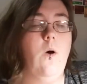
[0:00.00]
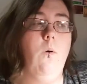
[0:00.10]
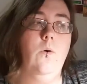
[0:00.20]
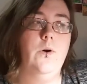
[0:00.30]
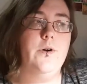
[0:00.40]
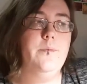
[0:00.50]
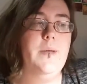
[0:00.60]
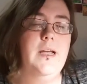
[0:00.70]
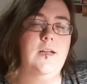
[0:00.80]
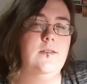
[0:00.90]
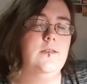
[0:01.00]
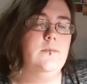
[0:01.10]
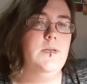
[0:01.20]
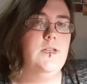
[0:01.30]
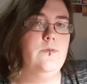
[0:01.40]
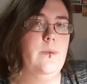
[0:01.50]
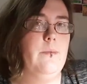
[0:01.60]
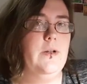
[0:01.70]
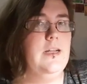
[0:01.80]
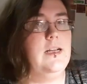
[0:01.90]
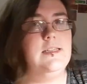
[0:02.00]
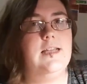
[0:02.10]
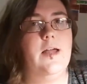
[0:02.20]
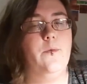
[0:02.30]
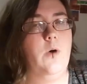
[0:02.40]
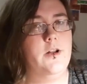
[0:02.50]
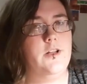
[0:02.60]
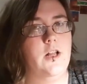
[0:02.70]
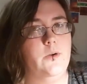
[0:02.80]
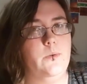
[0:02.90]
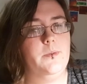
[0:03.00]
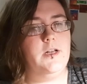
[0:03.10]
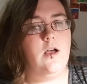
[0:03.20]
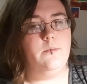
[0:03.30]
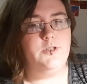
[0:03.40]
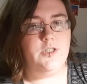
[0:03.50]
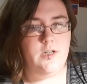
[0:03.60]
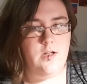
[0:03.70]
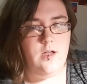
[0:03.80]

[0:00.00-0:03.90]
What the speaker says: Or paint. Because remember, like I said, watercolor an option.